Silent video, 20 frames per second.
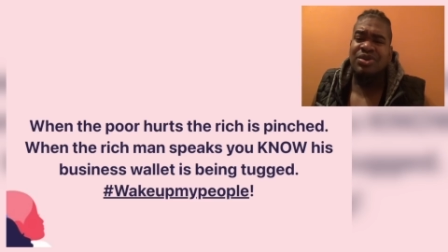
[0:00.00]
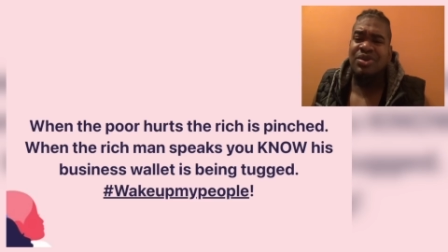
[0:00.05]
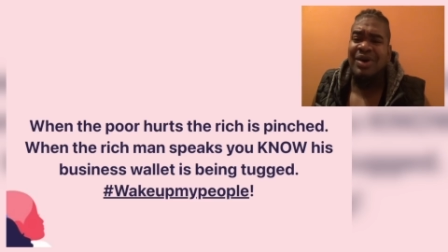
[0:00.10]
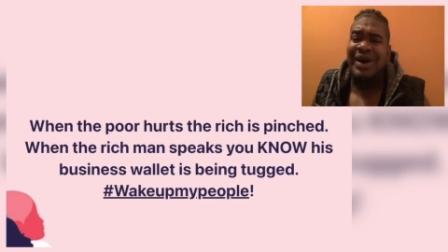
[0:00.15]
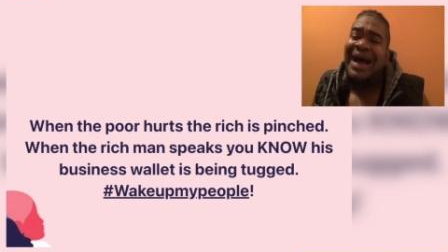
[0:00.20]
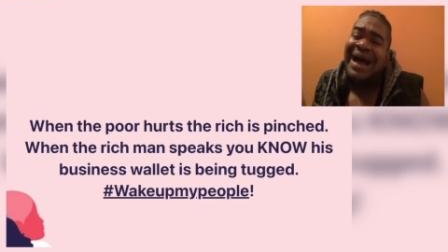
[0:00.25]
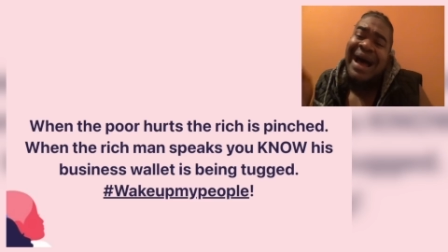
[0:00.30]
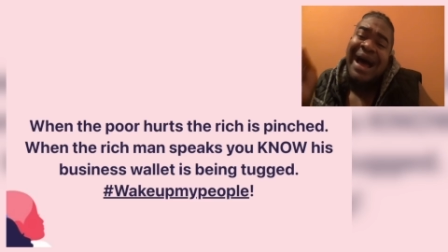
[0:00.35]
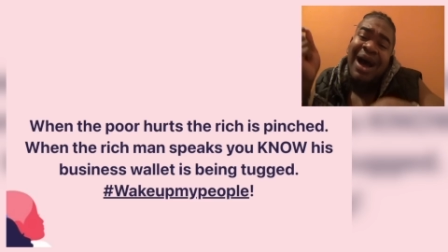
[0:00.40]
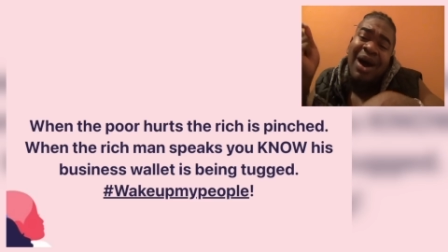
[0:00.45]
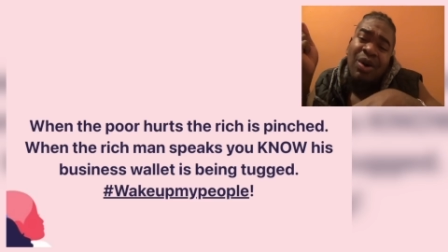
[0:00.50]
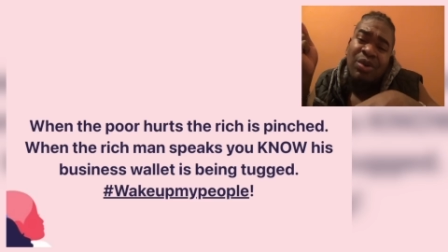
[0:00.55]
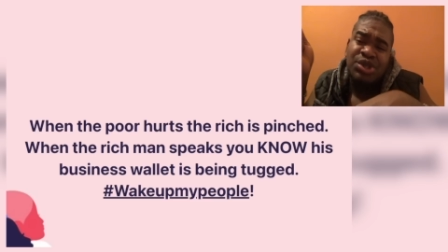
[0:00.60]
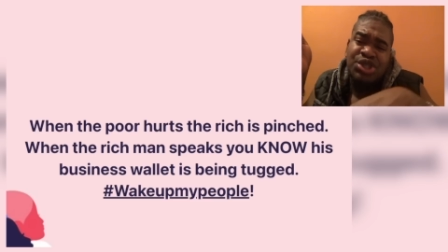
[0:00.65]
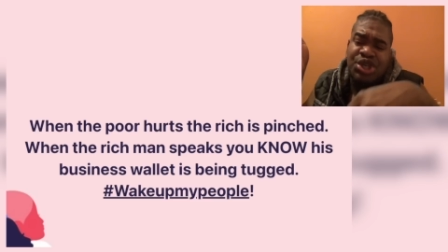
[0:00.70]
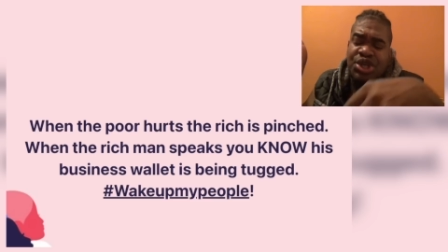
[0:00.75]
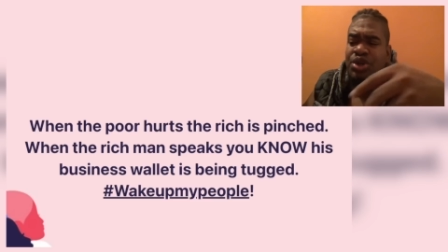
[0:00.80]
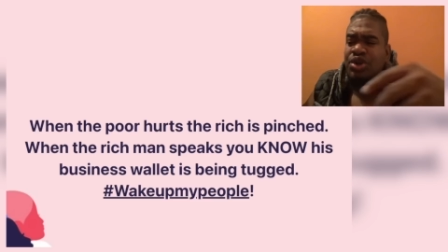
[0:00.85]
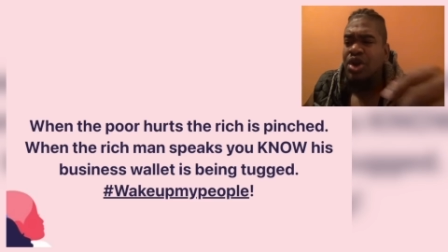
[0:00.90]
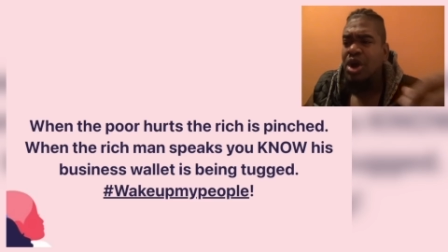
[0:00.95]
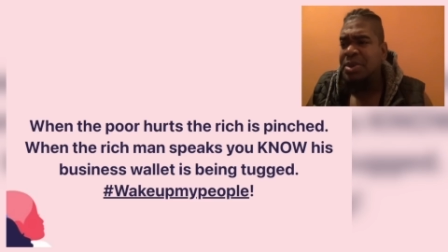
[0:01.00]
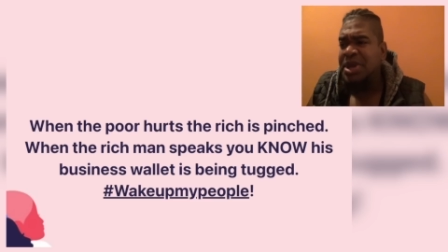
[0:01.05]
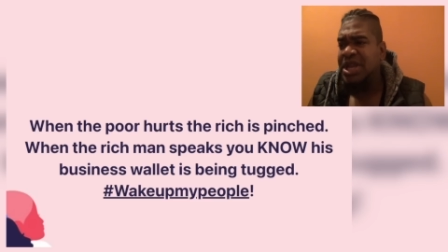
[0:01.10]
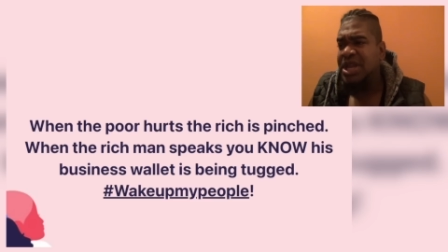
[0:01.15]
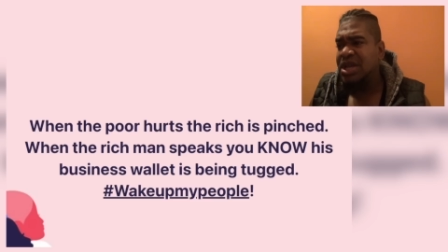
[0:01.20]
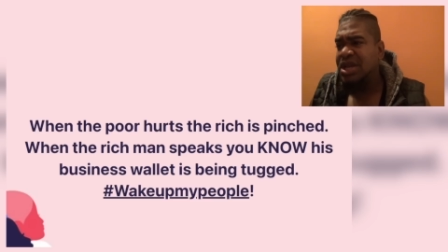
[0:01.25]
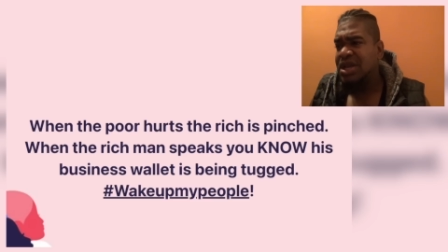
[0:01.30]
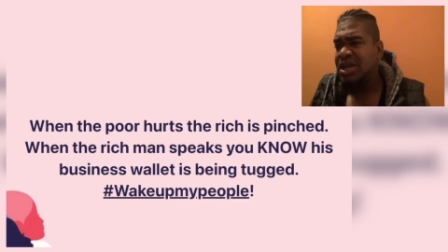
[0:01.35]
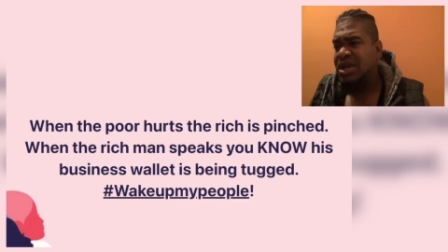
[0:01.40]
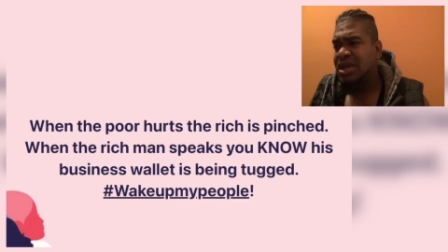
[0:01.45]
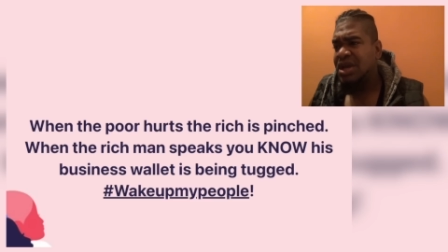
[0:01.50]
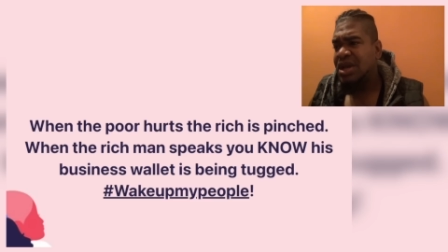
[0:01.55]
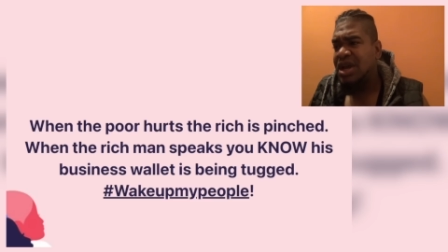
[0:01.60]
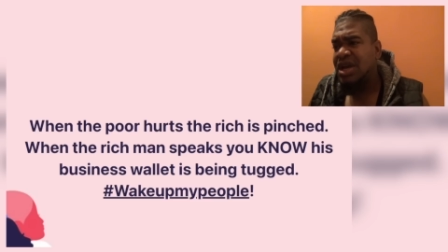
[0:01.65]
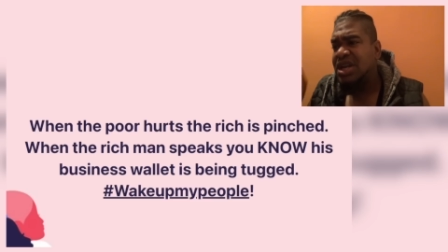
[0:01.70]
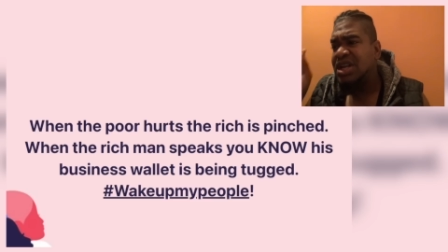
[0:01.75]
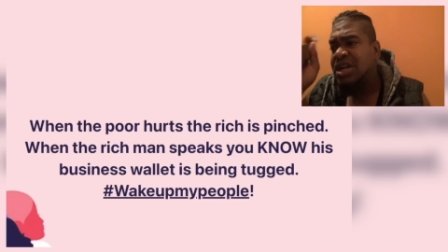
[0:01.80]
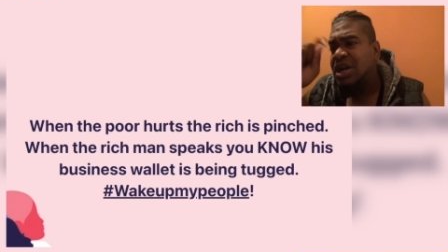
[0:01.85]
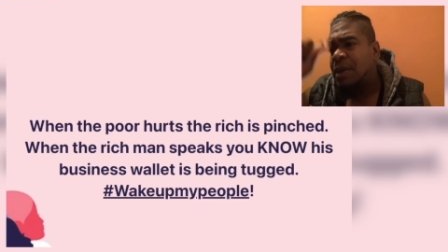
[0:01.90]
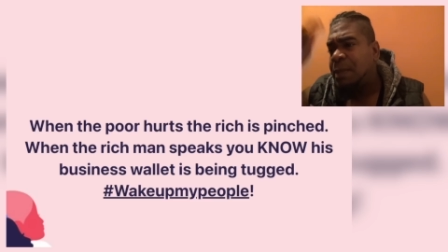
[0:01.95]
know, ouch, you know what I mean?
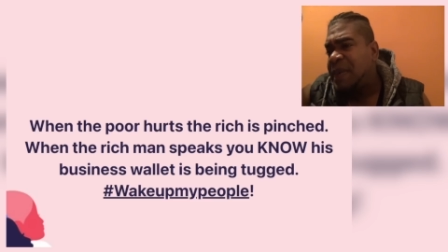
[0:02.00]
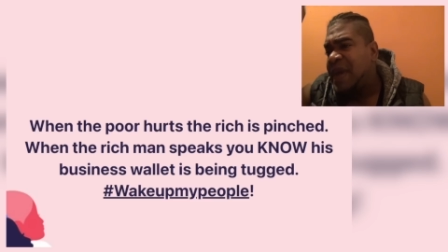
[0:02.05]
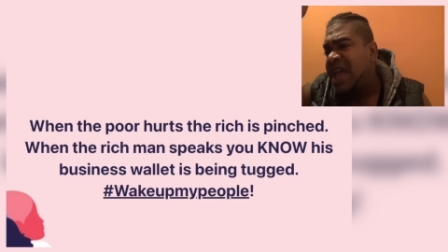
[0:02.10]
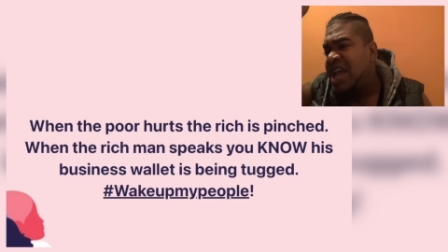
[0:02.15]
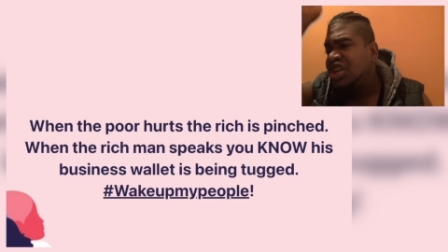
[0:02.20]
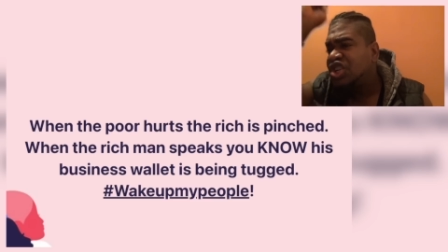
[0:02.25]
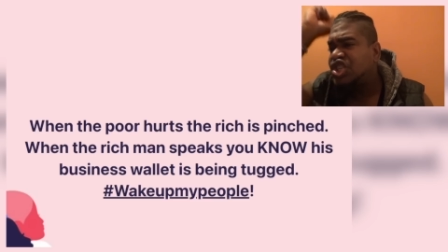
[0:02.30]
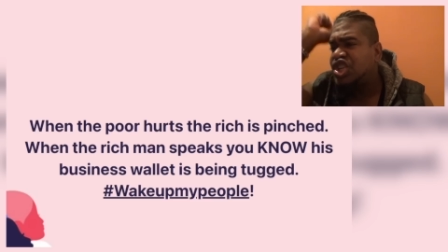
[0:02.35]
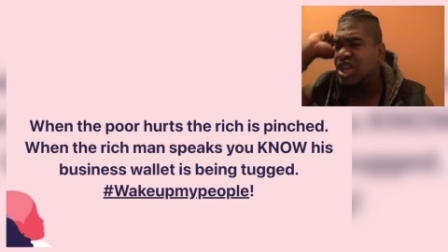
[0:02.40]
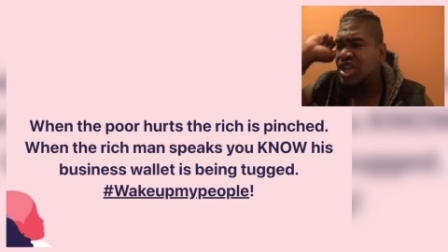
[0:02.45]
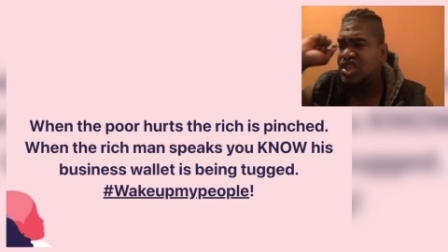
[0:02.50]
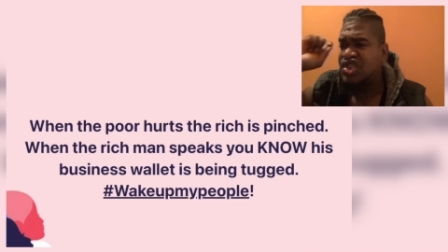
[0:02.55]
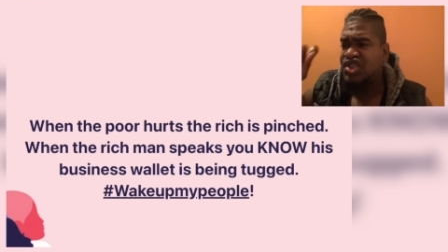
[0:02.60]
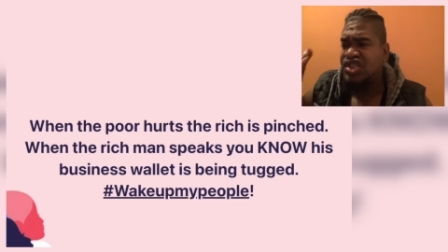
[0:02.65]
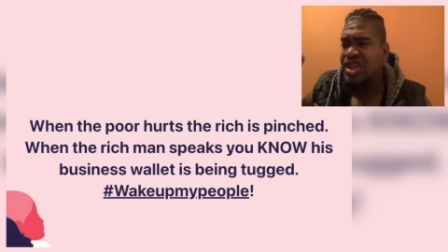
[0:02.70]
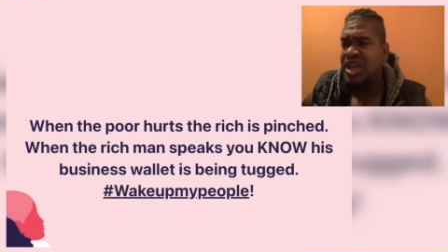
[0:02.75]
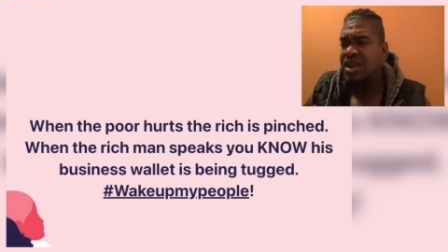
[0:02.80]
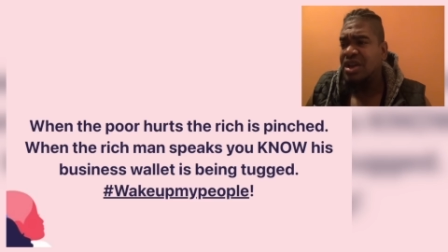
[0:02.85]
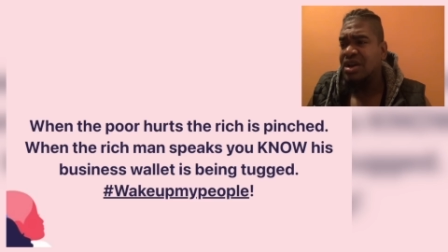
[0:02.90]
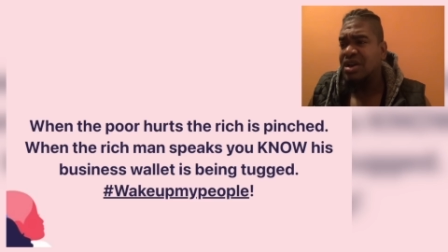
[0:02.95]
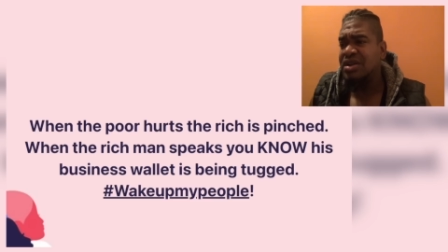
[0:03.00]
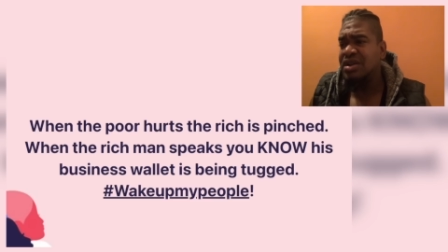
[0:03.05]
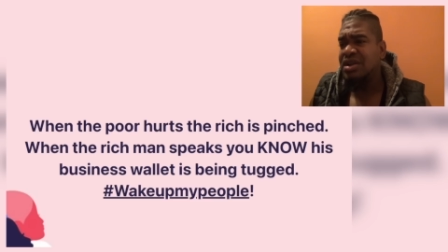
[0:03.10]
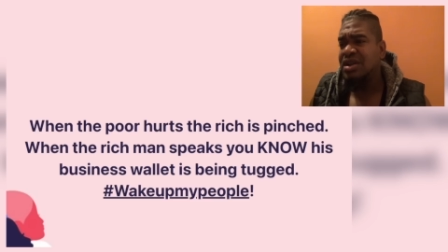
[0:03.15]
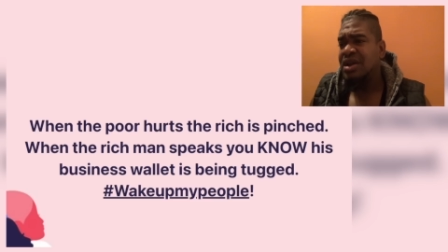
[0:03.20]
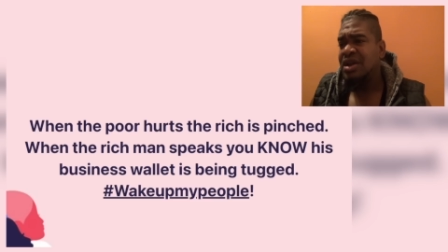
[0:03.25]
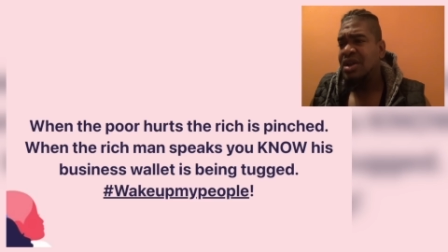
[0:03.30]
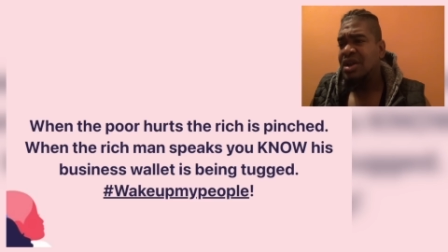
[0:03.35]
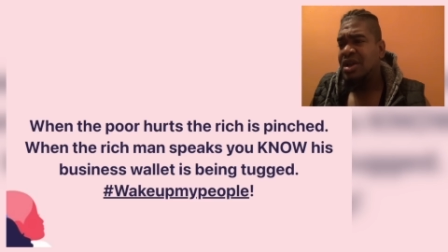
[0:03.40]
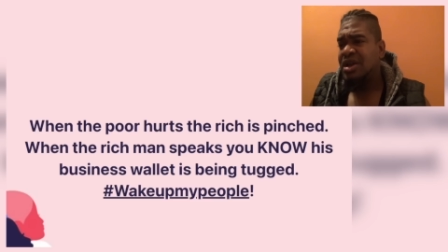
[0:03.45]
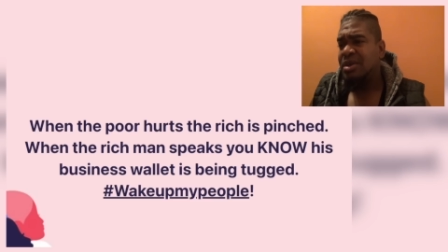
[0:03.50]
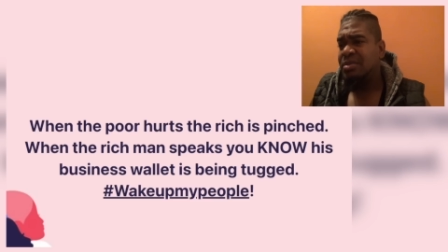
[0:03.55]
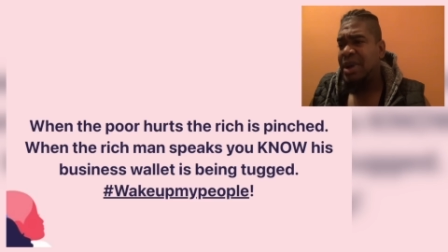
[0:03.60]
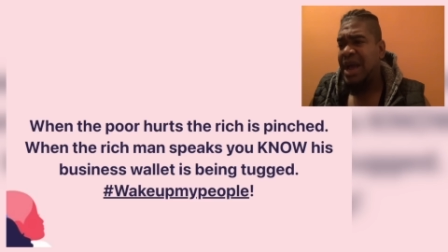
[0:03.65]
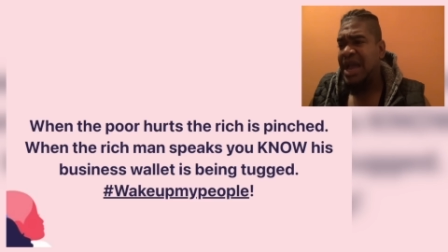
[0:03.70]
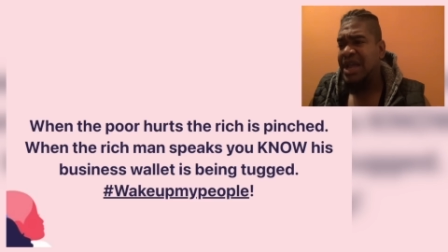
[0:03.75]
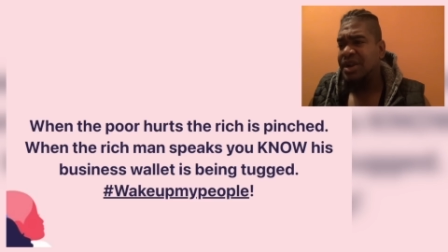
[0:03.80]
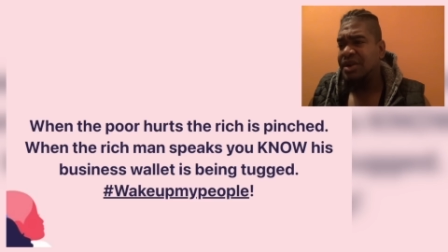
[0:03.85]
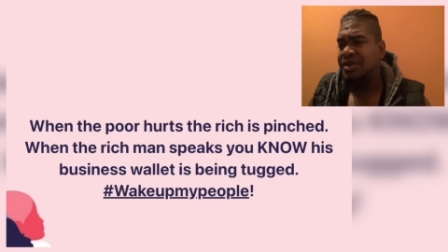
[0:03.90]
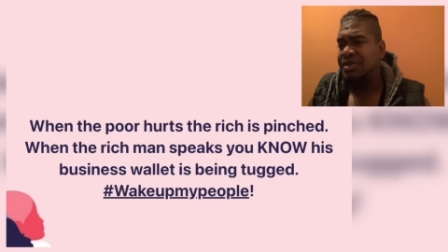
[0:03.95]
A little pinch is taken
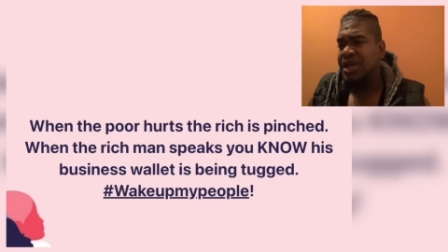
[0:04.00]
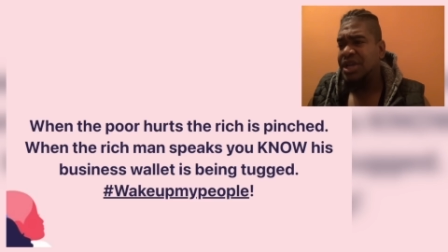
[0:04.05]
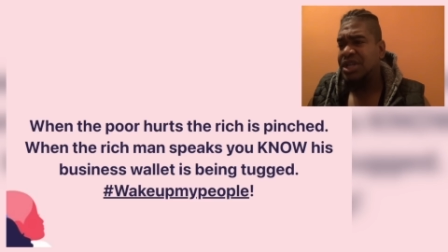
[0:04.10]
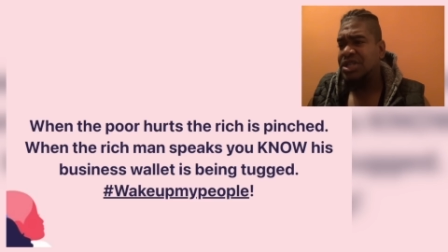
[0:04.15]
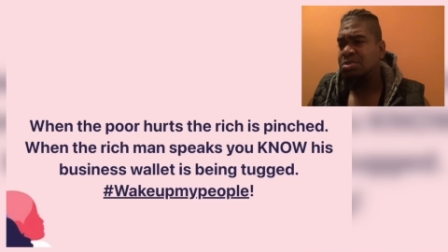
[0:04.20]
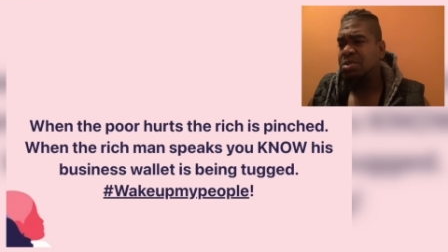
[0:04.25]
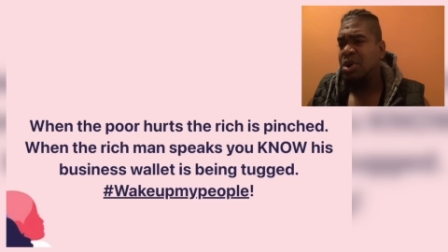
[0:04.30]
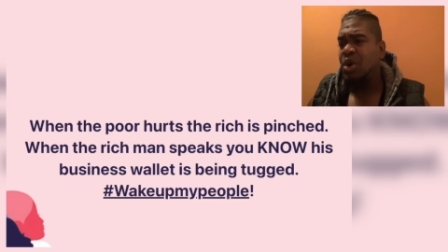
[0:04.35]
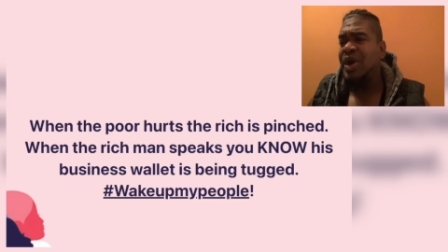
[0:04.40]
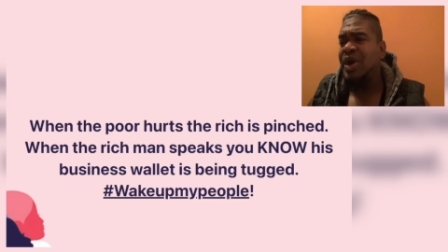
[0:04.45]
by the rich. But